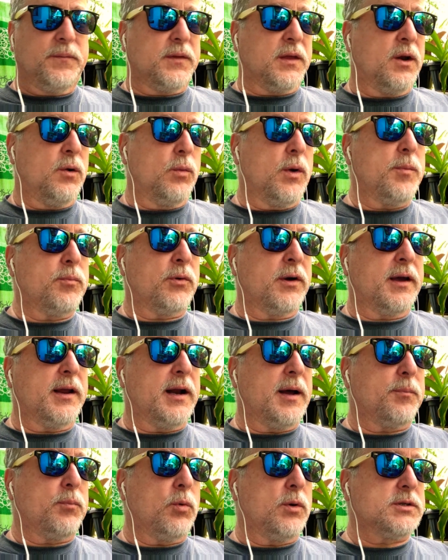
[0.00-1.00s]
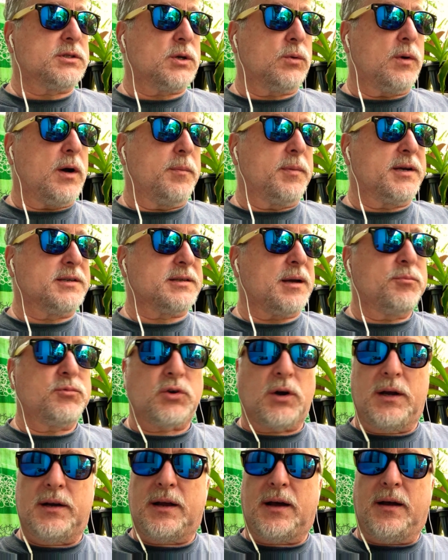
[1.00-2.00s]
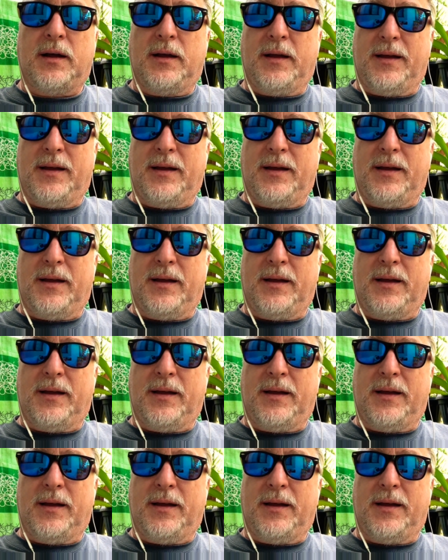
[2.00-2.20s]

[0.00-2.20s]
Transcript: We bring it up once in a while because I'm trying to